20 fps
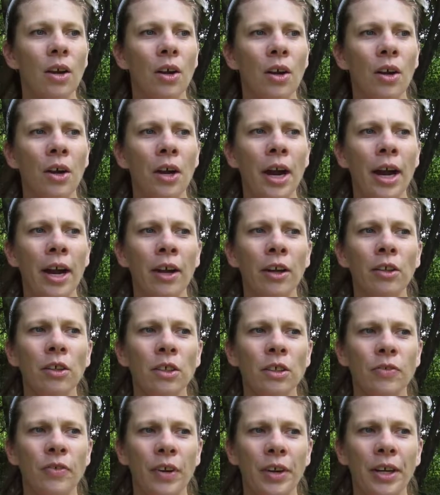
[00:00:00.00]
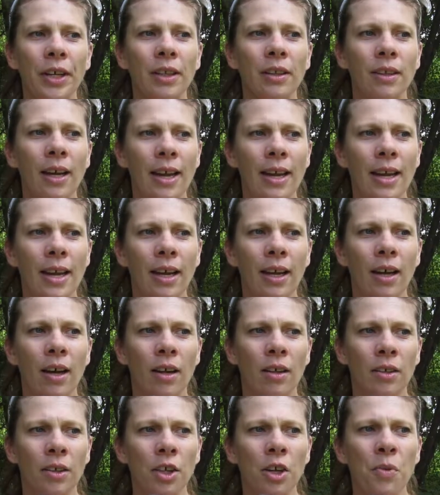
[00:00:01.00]
Her hair looks very light in
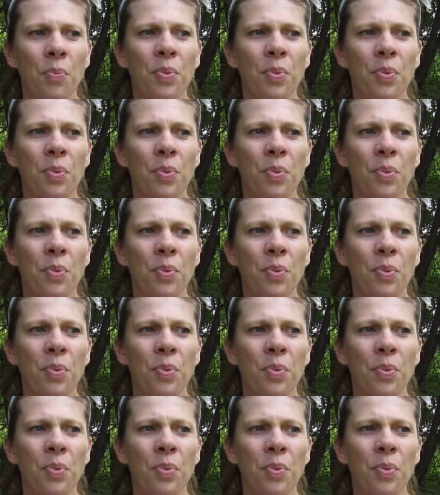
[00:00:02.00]
color,